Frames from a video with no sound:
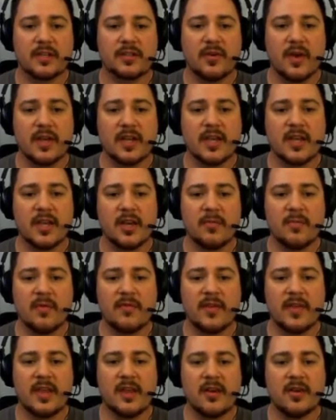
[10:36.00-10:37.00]
So I can come
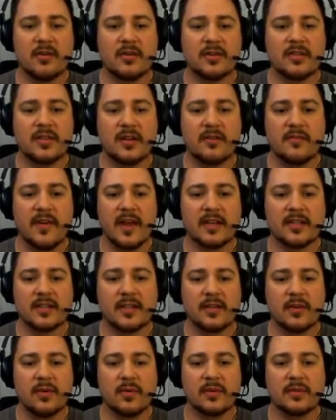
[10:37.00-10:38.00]
over here instead of
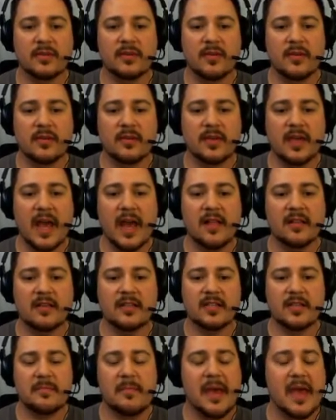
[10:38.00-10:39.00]
actually going to the
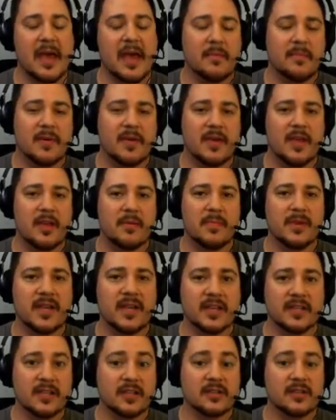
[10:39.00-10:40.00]
galaxy map,
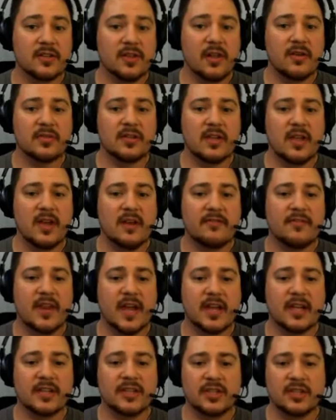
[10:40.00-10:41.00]
because it's close enough
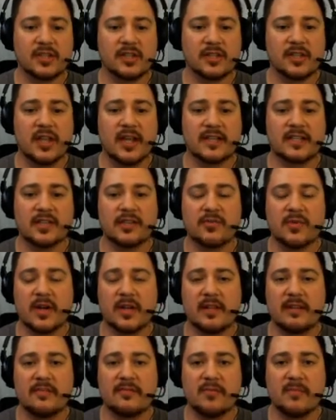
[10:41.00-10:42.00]
that I can just select it
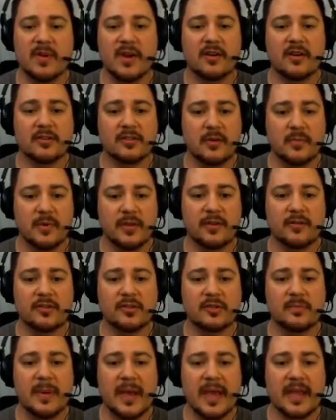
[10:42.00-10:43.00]
directly from here. So I'm going to
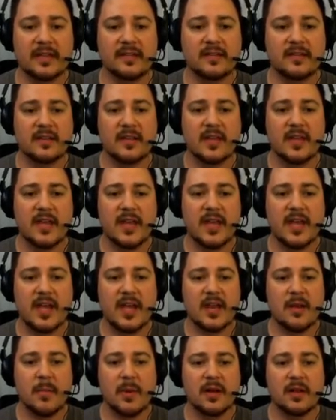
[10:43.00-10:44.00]
use space,
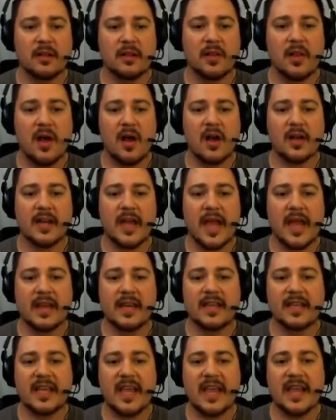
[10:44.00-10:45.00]
and I'm going to lock
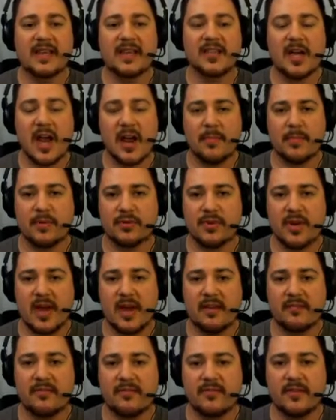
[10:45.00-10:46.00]
and engage
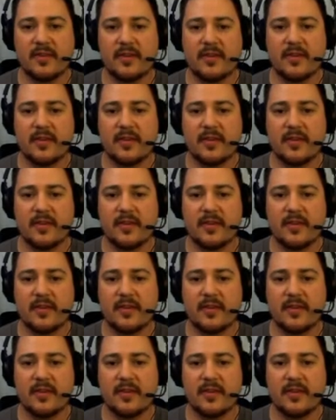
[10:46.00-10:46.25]
hyperdrive.